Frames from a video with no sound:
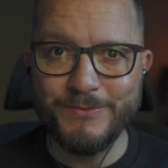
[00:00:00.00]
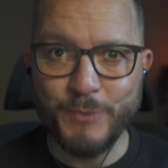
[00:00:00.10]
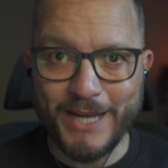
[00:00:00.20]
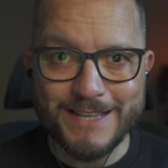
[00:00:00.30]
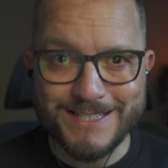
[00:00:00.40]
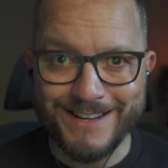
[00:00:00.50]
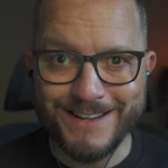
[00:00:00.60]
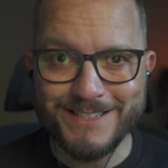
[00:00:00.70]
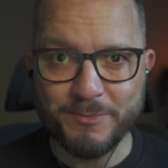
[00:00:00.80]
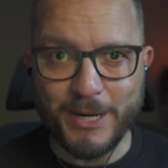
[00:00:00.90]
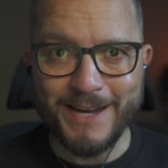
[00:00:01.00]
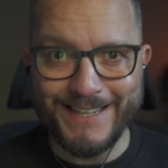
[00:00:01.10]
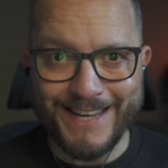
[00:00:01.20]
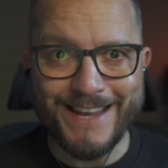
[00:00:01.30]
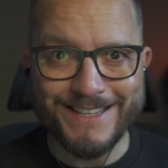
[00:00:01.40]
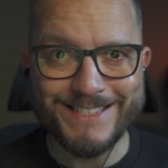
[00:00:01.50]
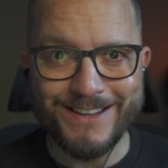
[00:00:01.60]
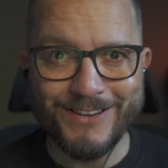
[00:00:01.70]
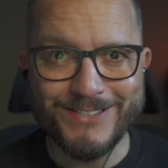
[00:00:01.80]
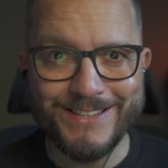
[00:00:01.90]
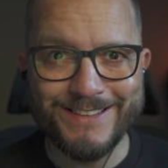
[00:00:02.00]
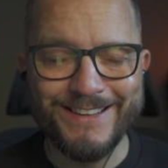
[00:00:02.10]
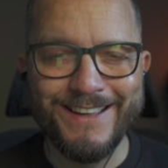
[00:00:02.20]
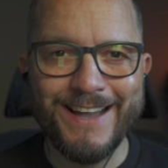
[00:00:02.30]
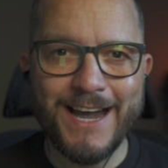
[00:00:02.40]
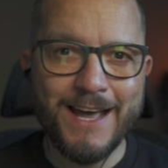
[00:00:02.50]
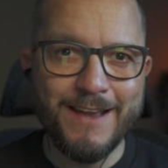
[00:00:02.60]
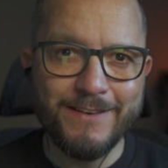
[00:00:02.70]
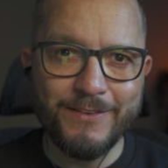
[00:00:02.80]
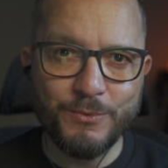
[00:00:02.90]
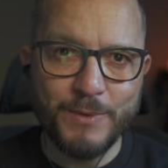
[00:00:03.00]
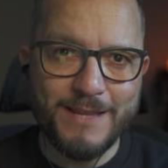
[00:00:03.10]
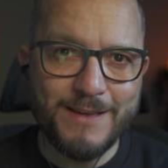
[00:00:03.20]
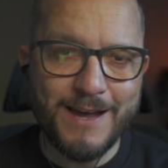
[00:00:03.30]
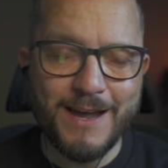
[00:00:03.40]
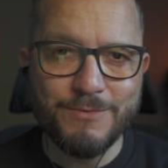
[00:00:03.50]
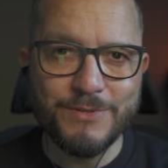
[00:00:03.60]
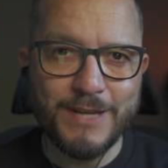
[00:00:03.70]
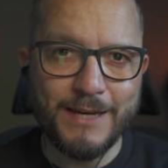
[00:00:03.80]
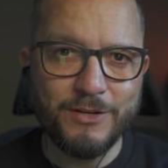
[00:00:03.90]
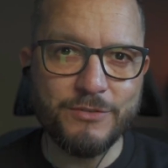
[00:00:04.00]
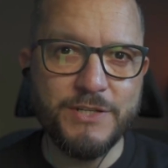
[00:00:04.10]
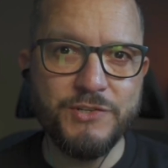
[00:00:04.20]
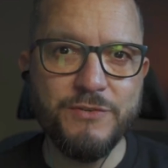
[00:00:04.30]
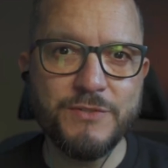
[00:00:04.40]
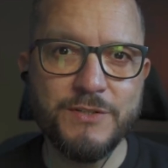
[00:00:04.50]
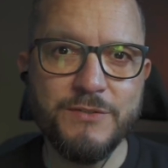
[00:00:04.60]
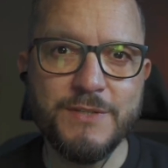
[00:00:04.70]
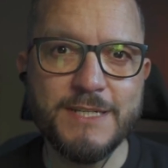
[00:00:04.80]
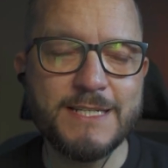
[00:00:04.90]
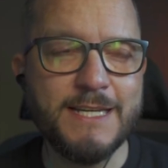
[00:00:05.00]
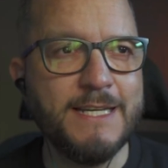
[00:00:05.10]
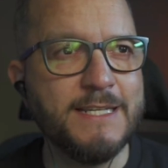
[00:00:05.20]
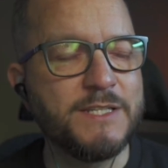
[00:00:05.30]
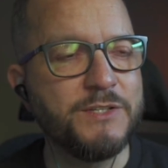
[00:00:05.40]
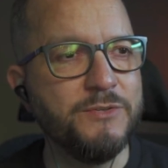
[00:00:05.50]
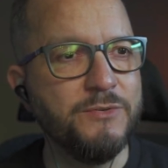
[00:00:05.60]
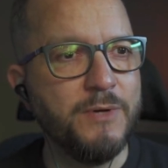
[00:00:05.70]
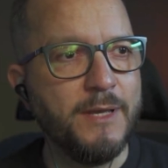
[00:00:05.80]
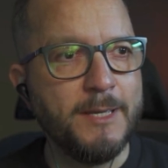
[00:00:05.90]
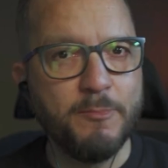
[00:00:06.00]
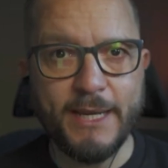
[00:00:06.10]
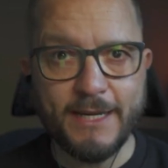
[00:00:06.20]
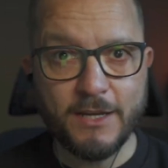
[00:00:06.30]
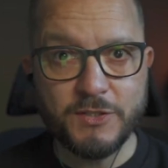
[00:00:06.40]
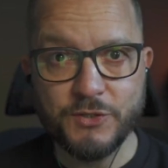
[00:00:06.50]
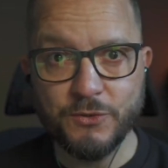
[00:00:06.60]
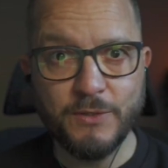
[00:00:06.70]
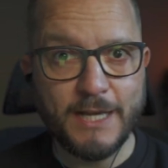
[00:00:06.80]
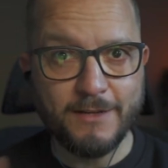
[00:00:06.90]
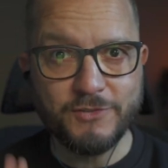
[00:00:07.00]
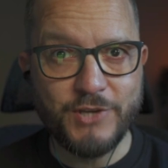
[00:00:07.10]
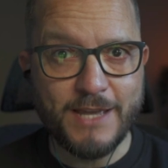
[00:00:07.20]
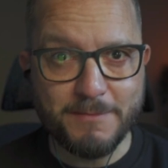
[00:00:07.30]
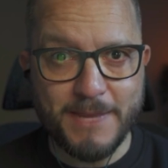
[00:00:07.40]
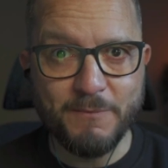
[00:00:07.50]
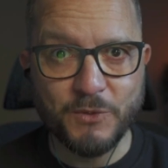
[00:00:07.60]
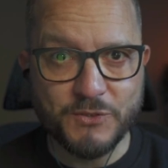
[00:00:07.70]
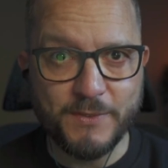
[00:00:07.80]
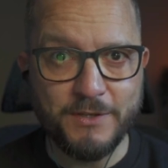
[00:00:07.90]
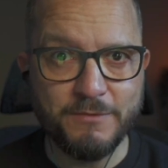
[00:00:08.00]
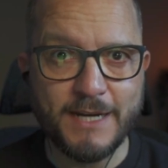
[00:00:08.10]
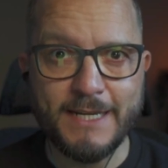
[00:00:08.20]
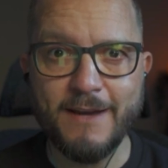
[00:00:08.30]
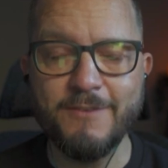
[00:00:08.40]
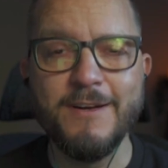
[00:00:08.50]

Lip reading: we get started by getting started. And the way that I would encourage you to do this is to pick a tool, and I'll share the main ones with you right now.